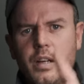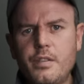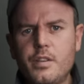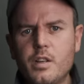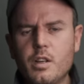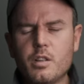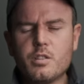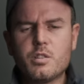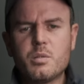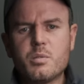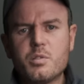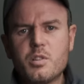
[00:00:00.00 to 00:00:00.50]
if
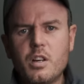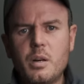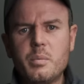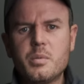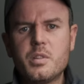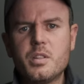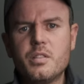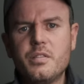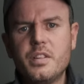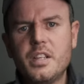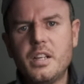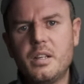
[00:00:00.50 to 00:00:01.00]
you're not subscribed
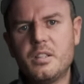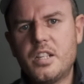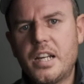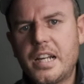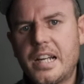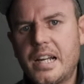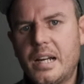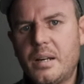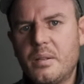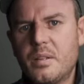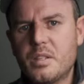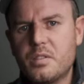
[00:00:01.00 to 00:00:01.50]
to the video,
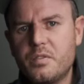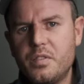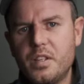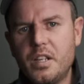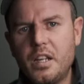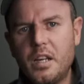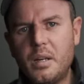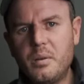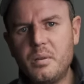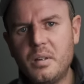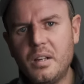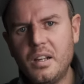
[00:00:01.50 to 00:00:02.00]
check out this
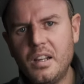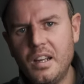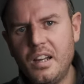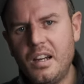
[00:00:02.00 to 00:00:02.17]
video